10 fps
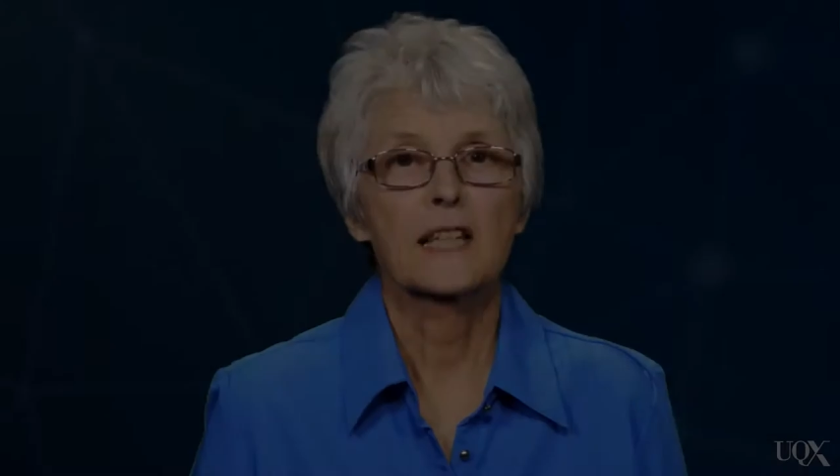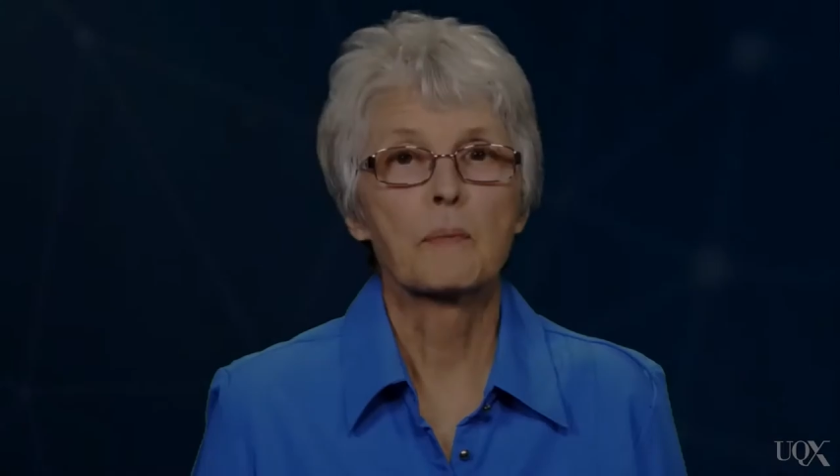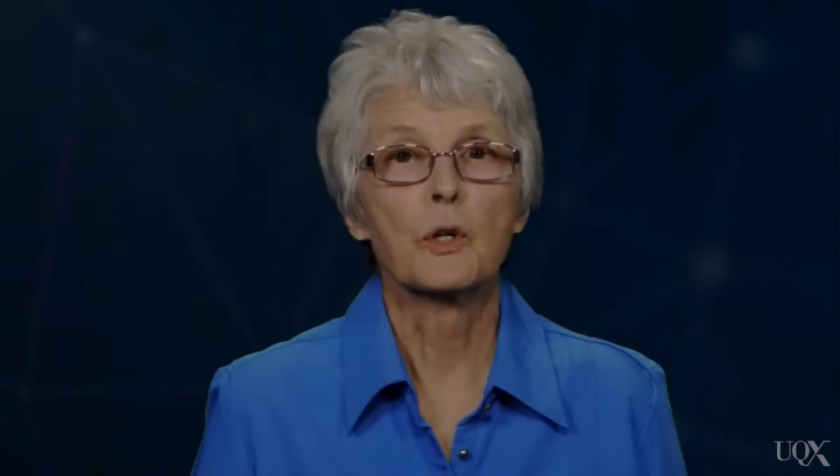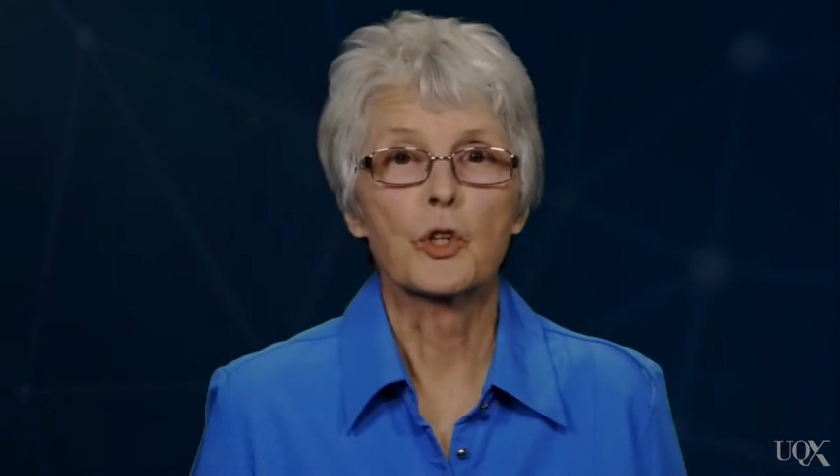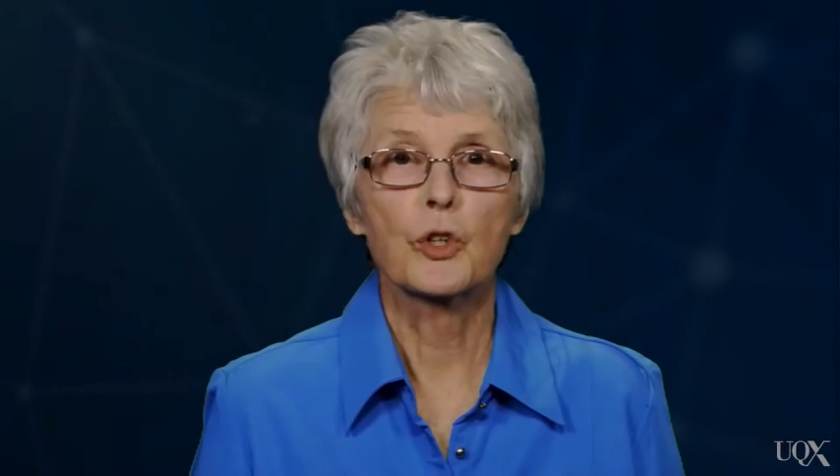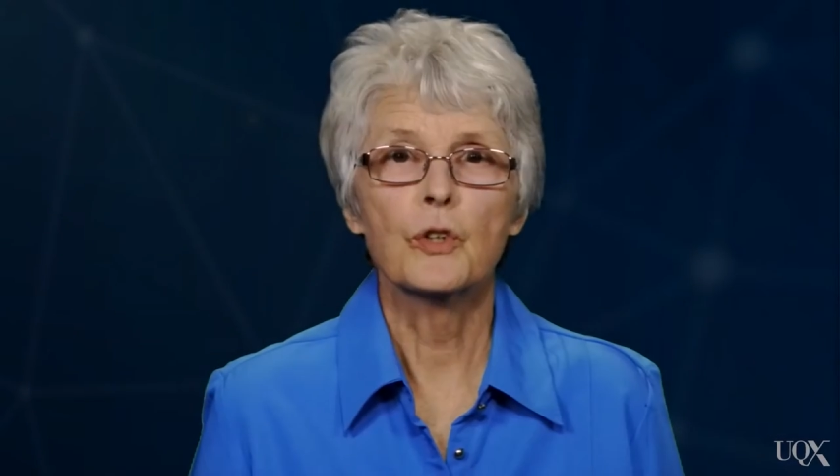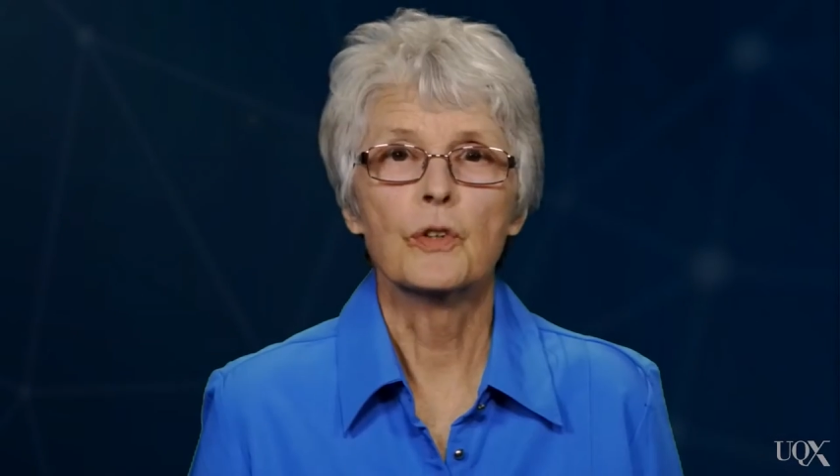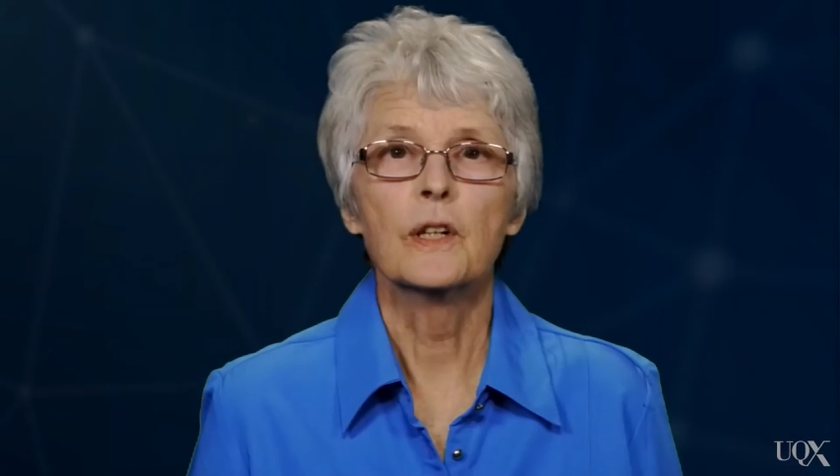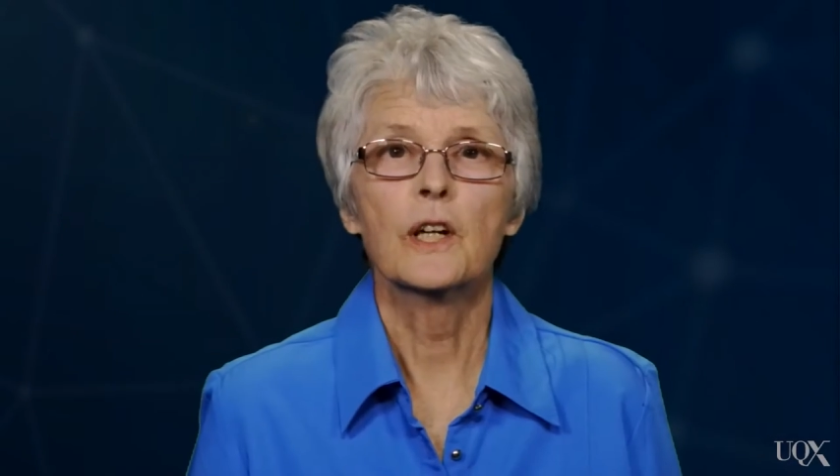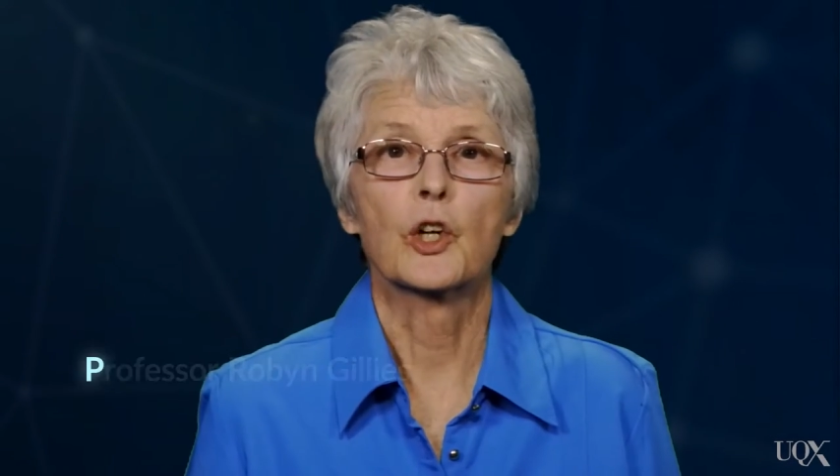As
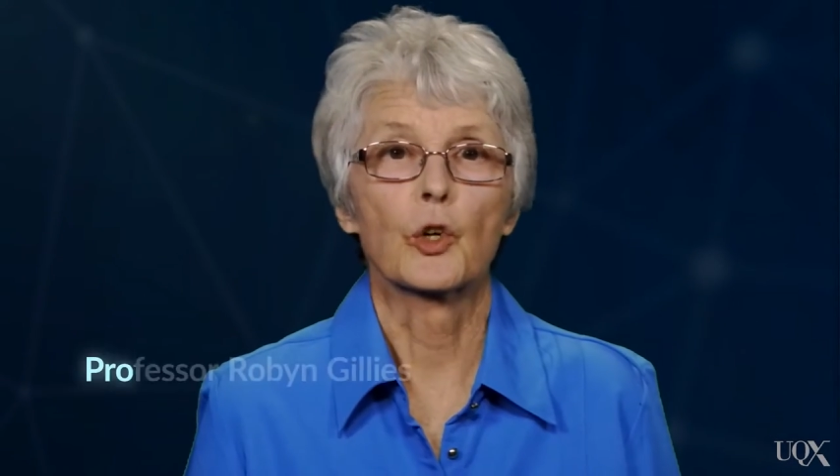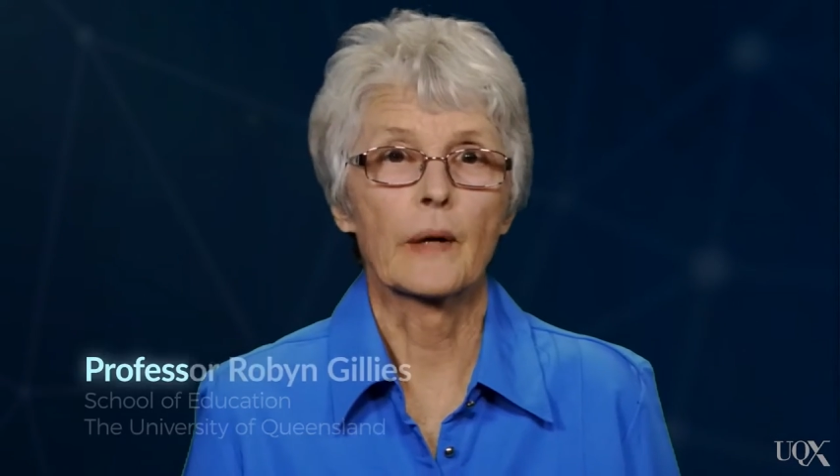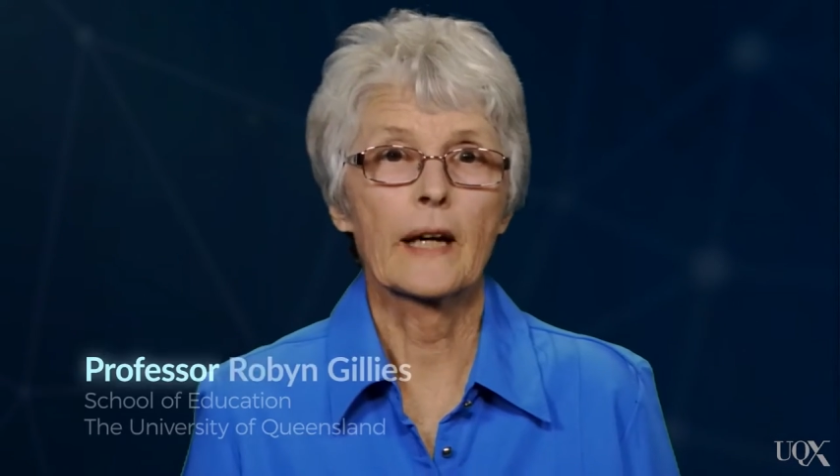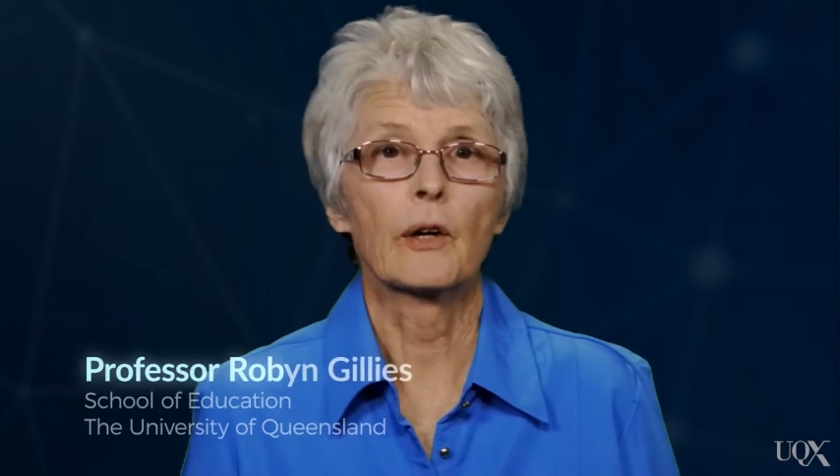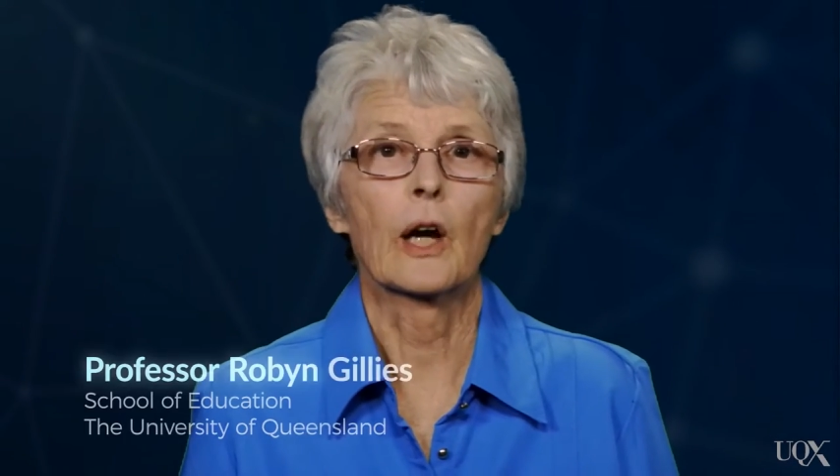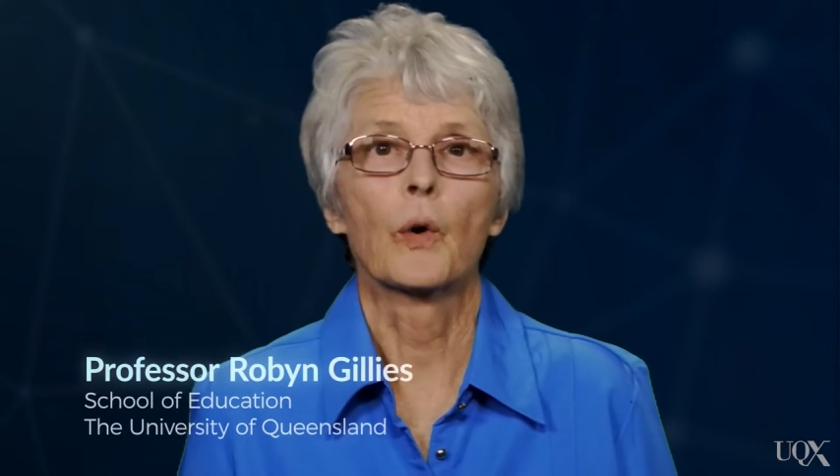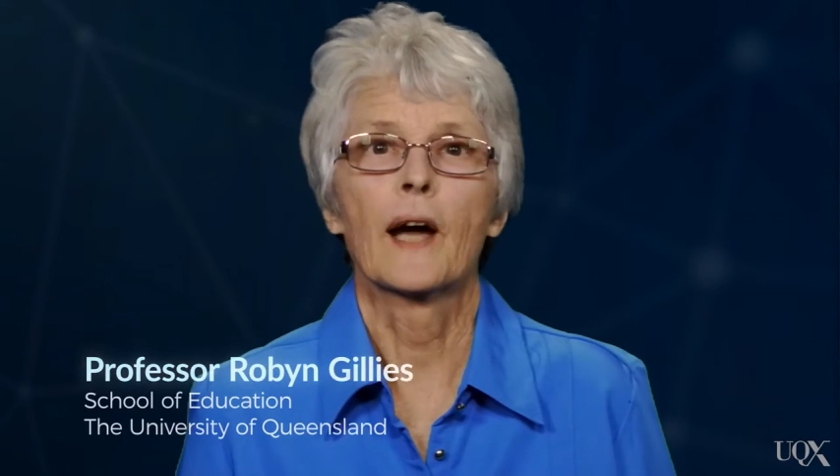Burgoon, Guerrero,